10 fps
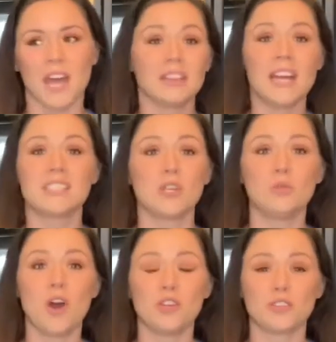Unless
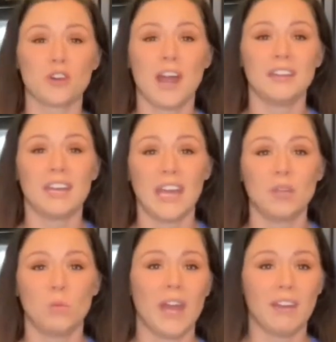you're trying to
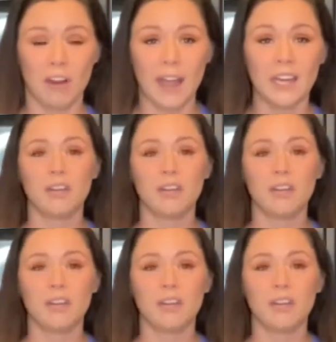gain weight, right?